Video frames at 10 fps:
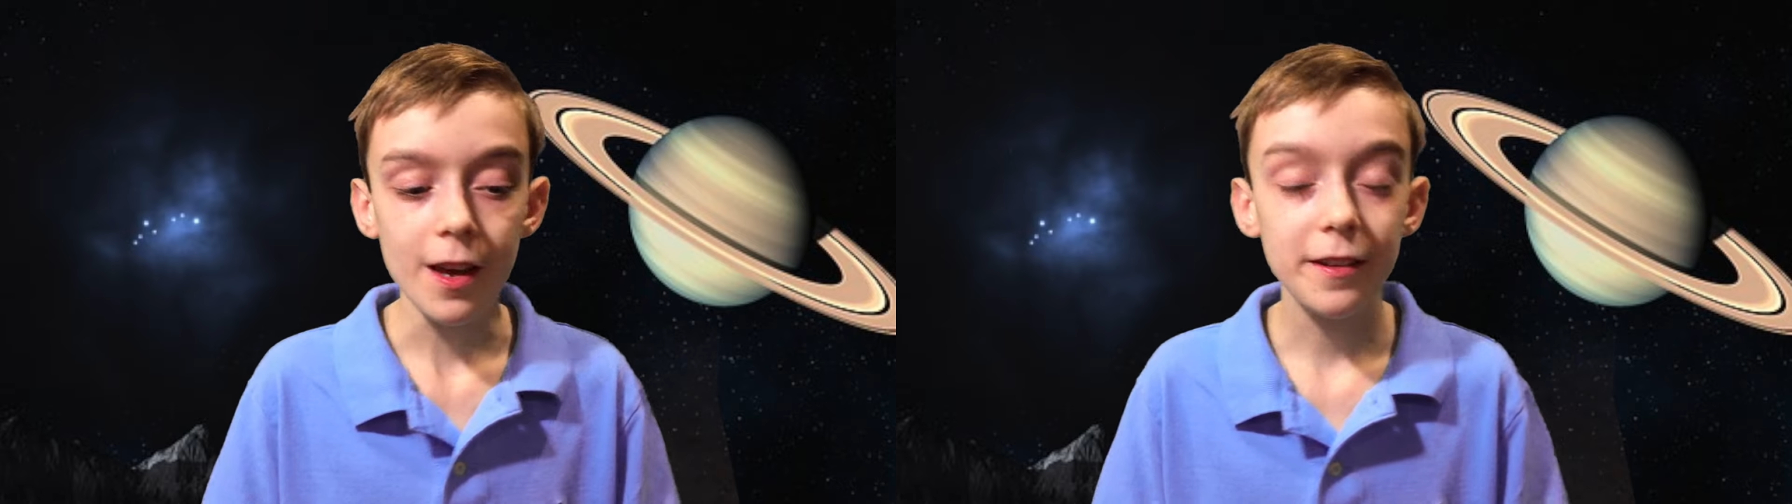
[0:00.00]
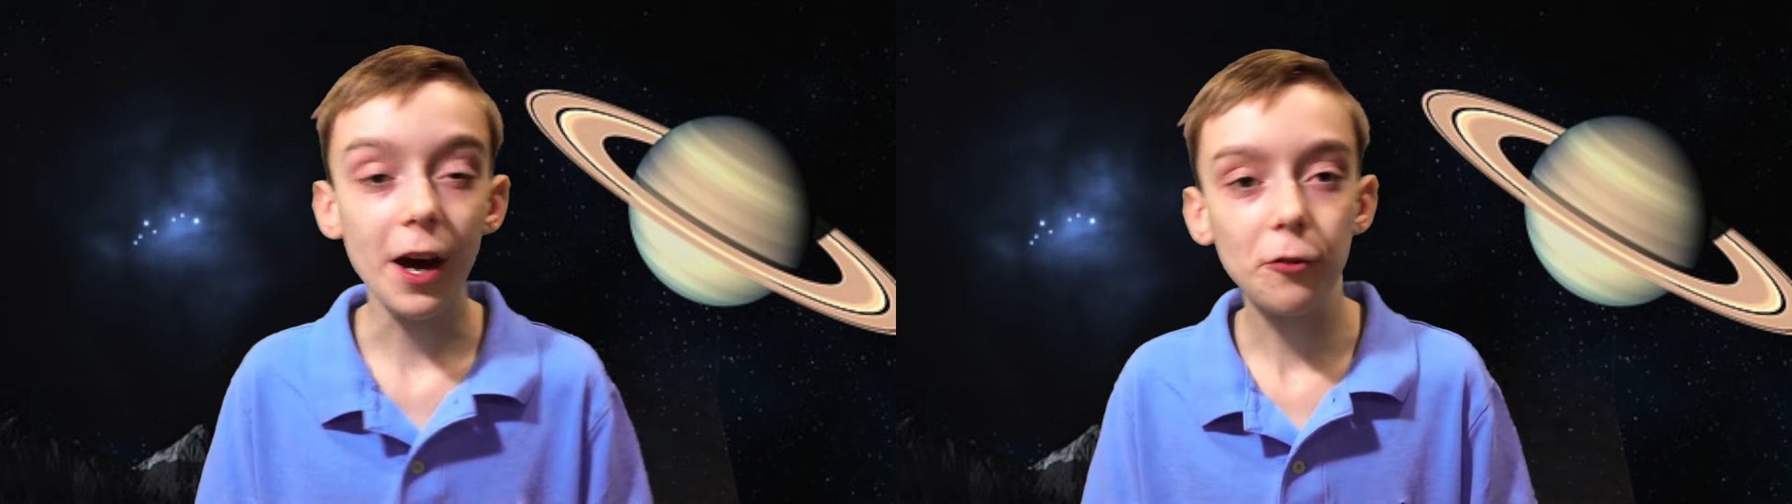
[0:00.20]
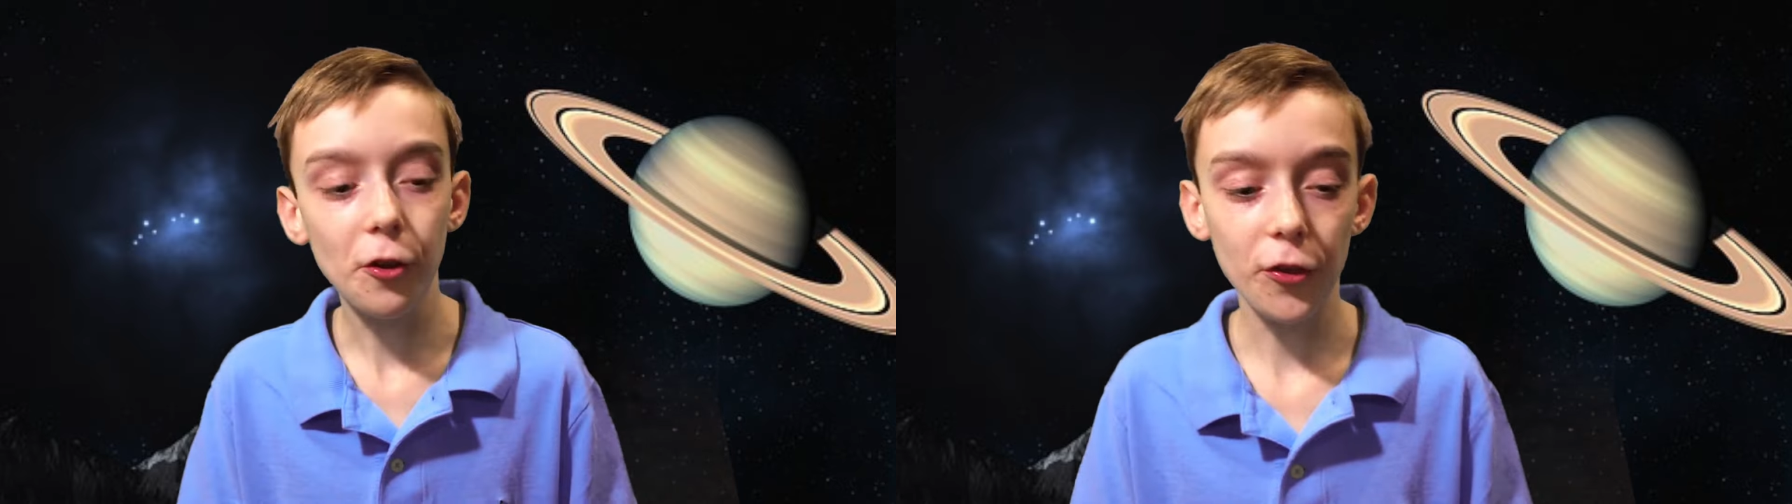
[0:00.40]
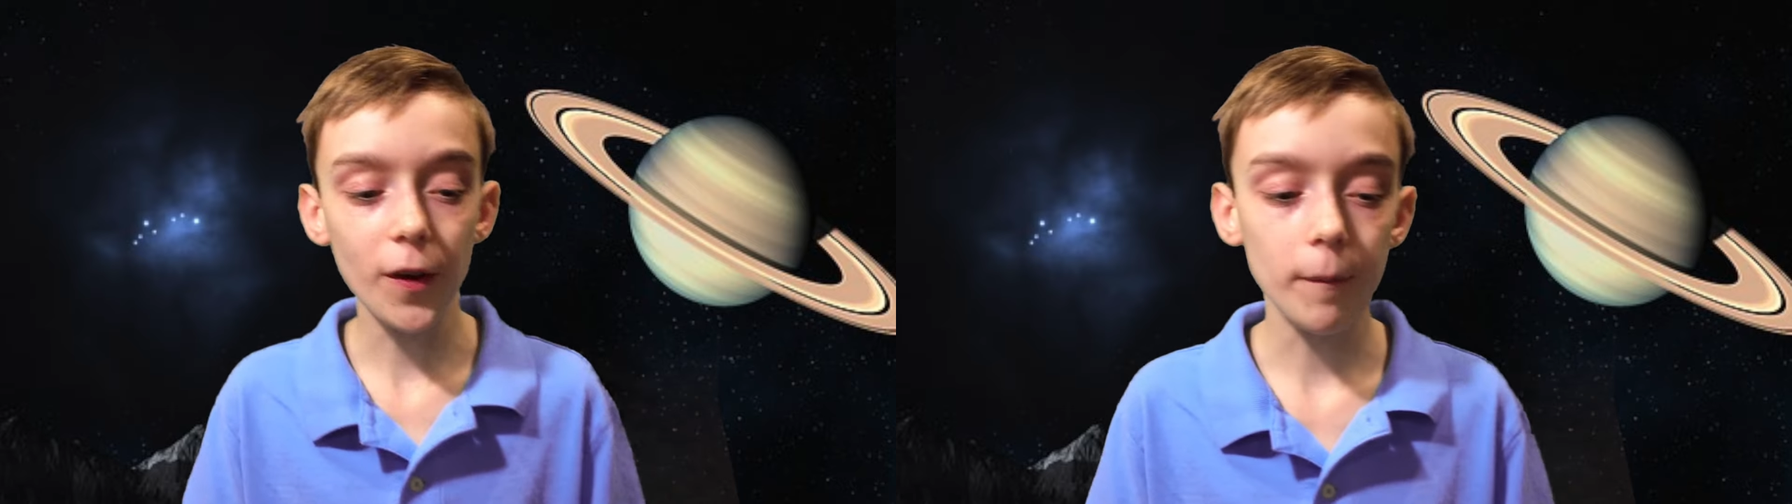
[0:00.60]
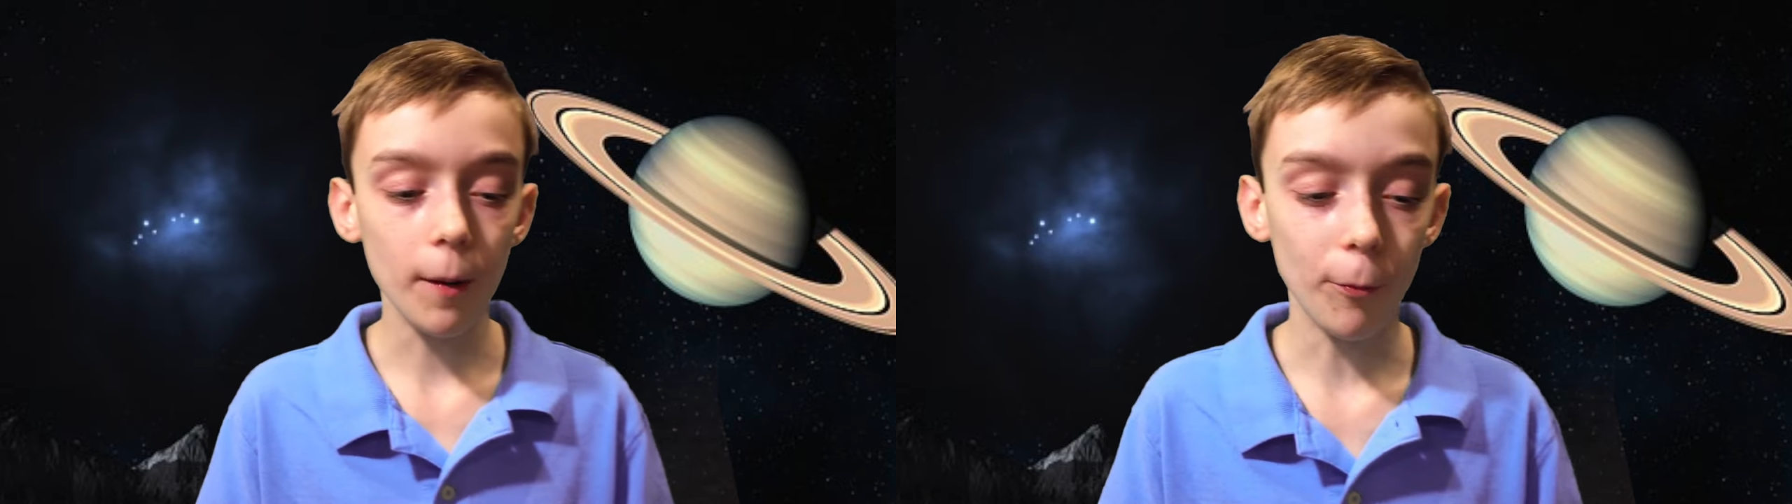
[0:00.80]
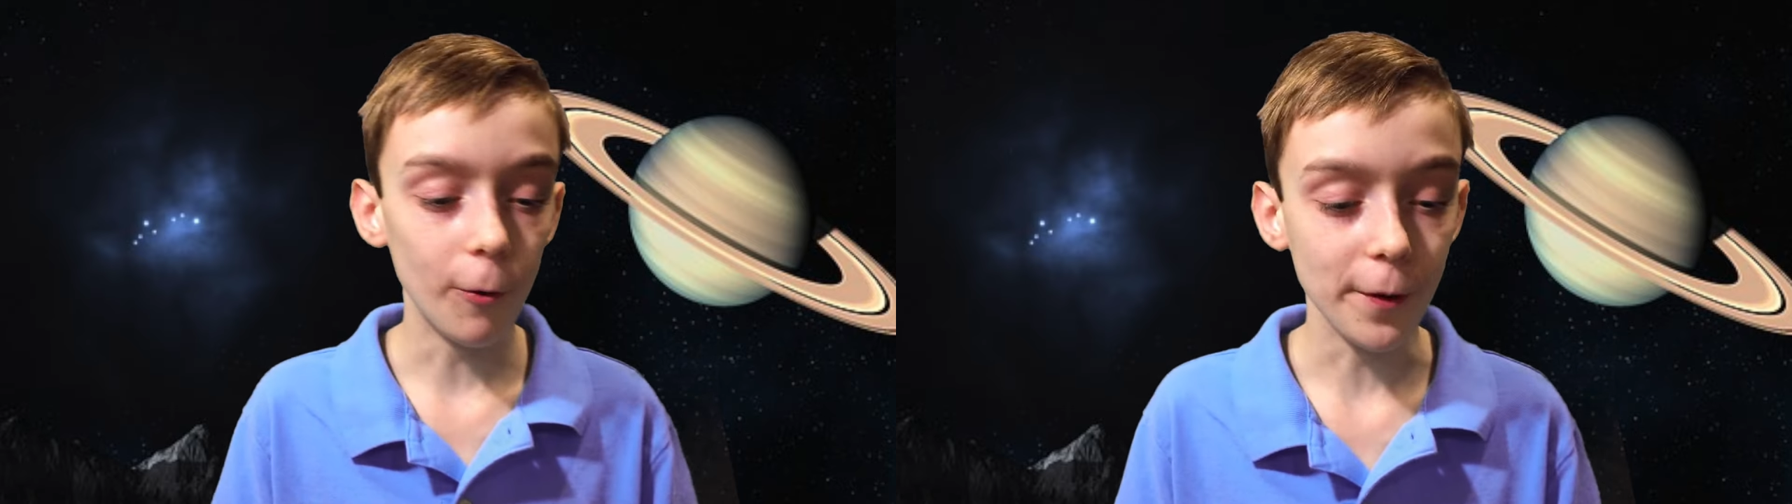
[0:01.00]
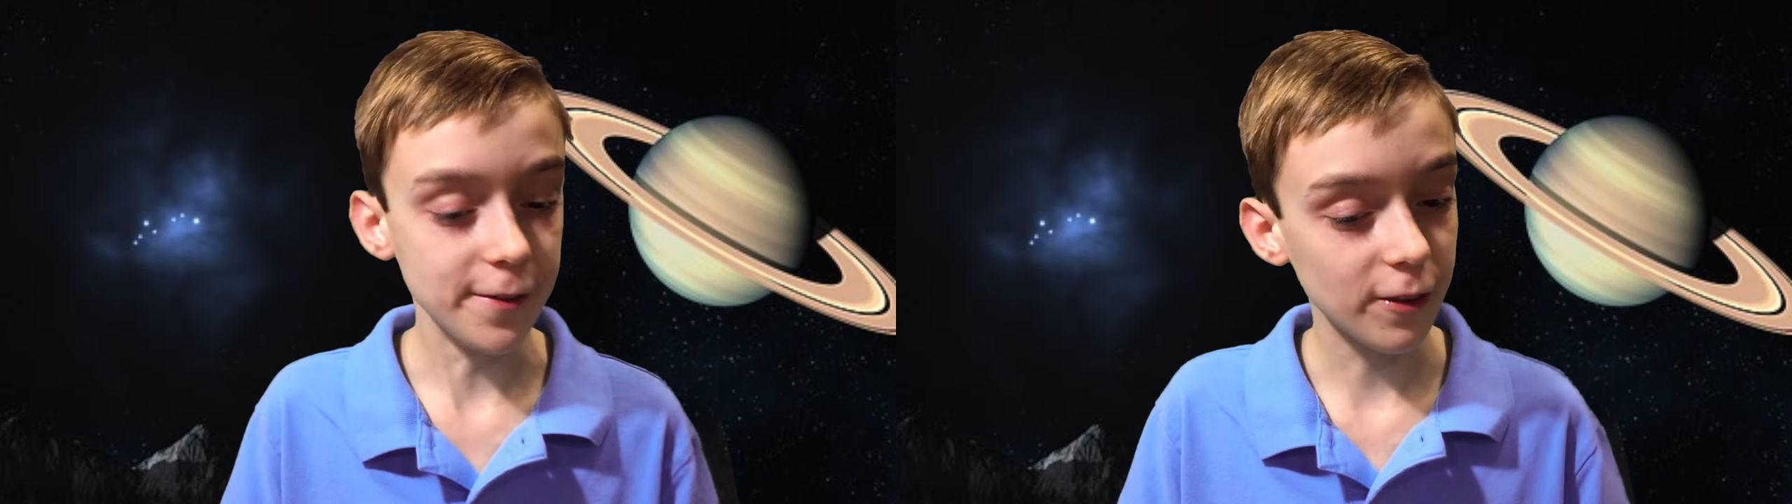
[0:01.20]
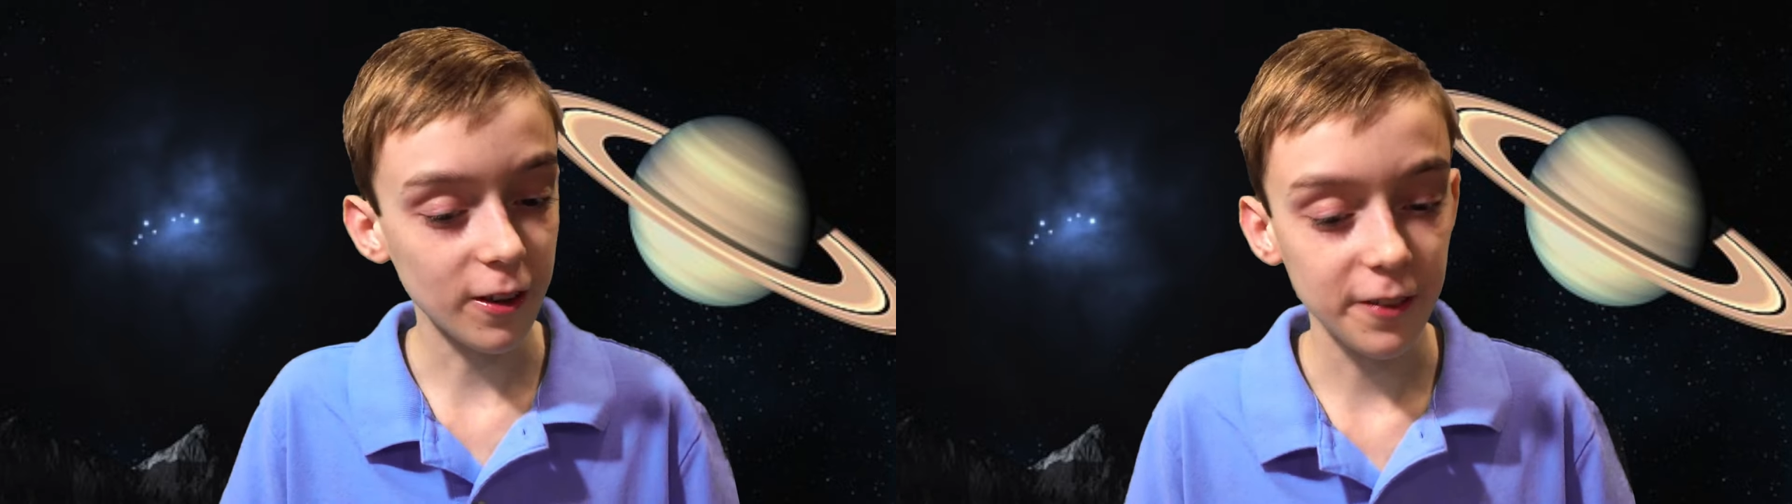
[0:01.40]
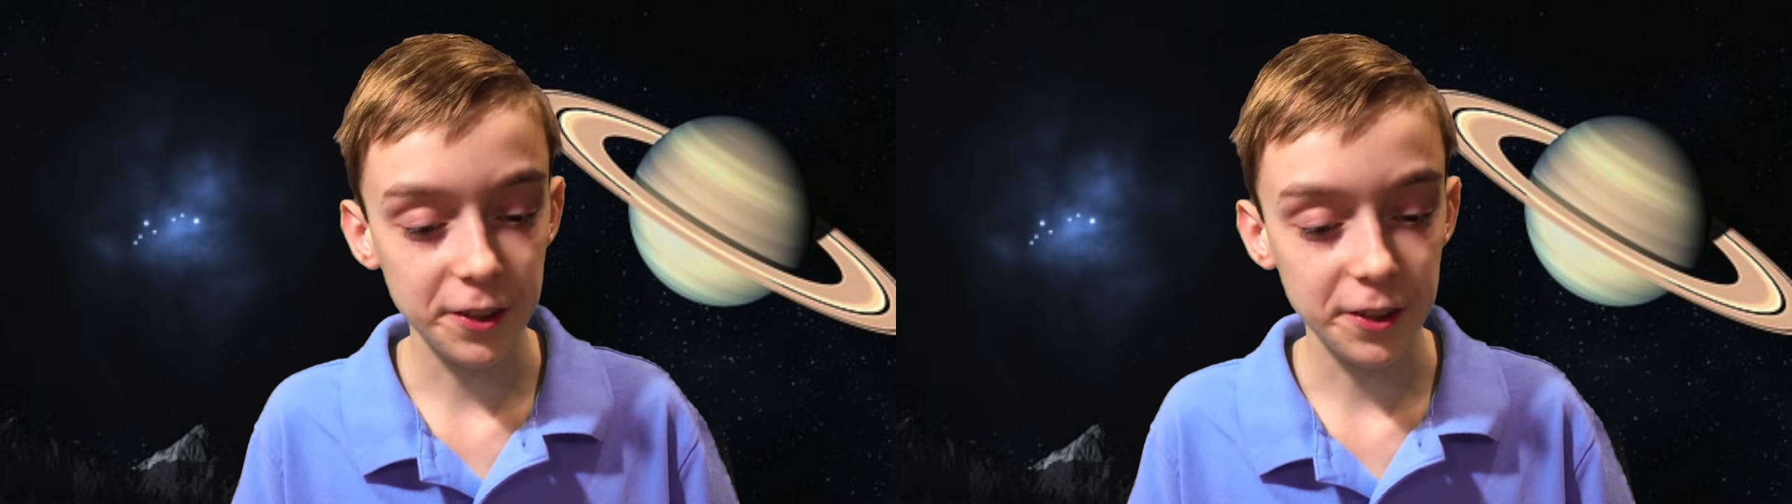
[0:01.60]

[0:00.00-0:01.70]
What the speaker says: Now to sum up what we've learned